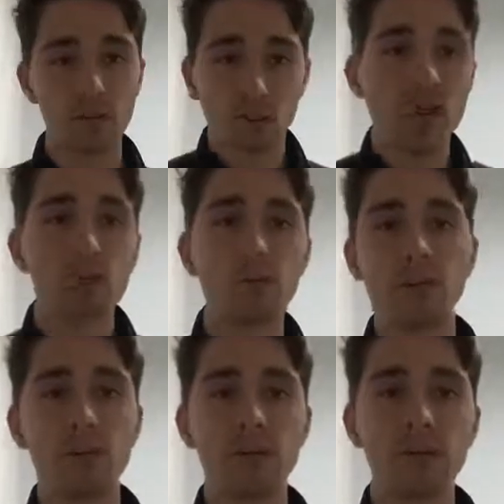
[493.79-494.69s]
How good would
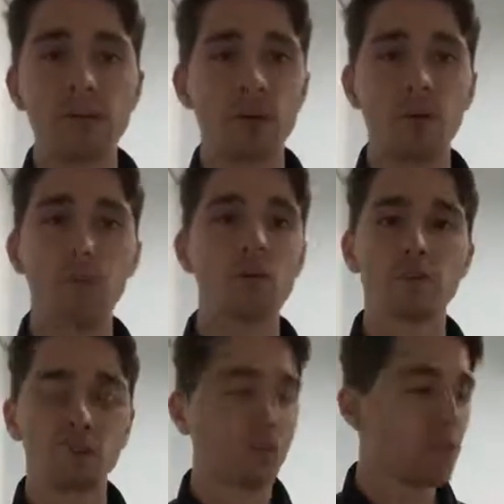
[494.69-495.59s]
that be? I'm
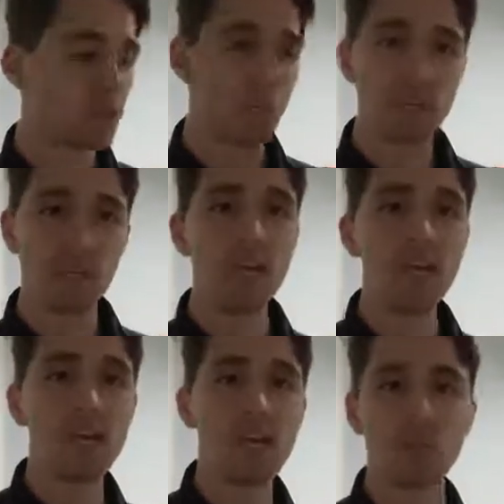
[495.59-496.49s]
not criticising
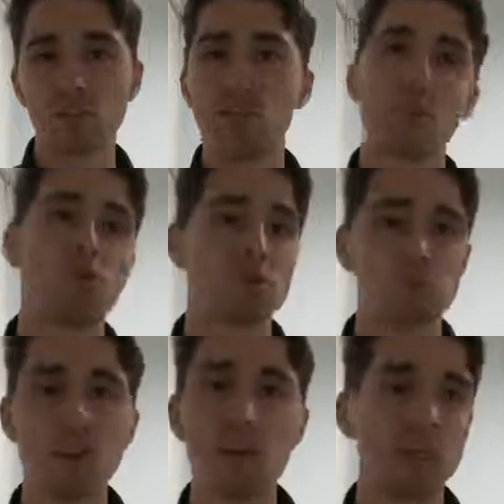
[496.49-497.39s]
Hickey. I'm not saying Long is
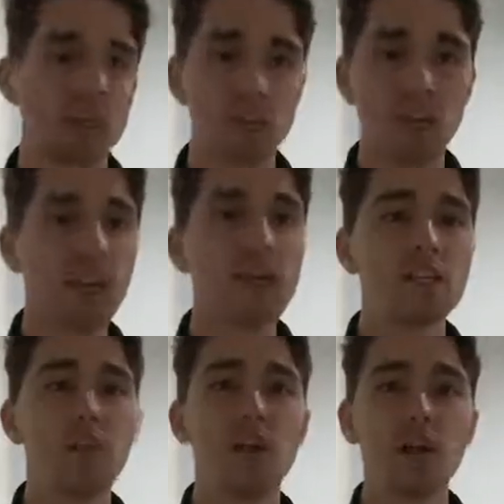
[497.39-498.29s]
better. I'm not saying Hickey's
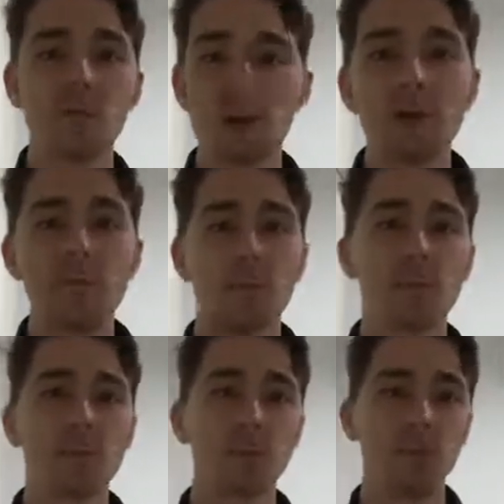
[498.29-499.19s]
better, but I'm
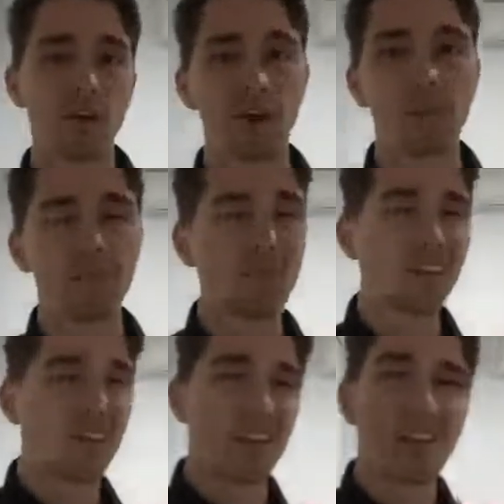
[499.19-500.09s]
just clearing it up.
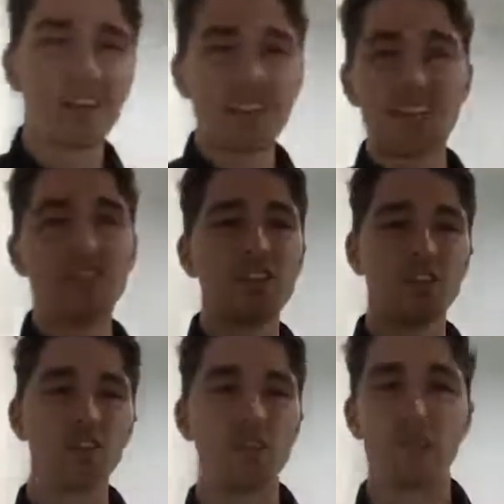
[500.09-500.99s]
I guess they
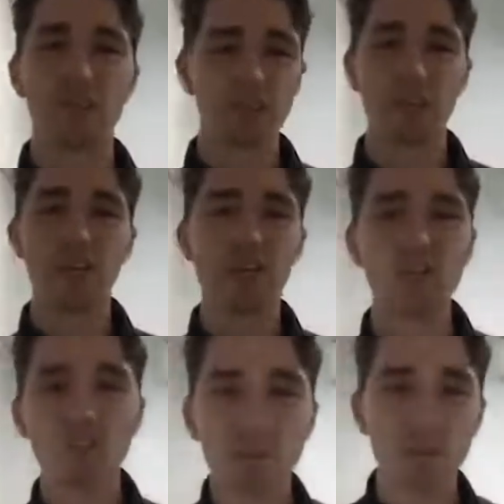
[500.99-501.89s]
just don't think they need
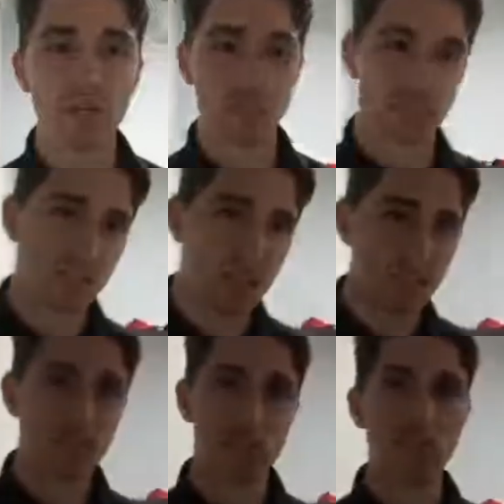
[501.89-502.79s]
to because it's
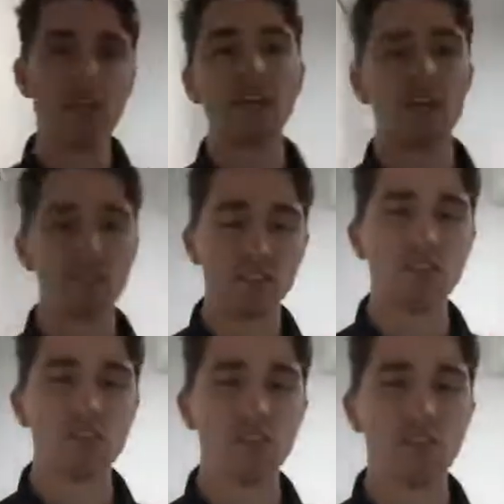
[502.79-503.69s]
their
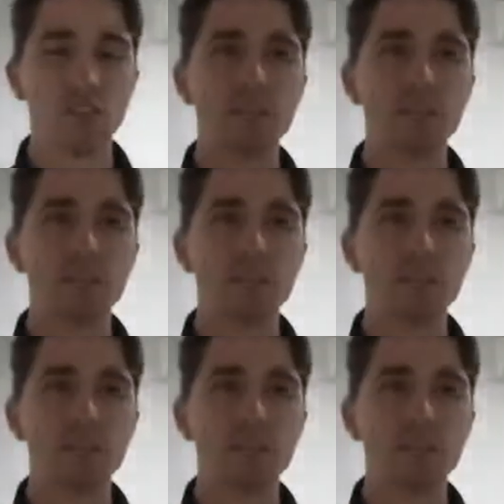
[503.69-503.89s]
decision.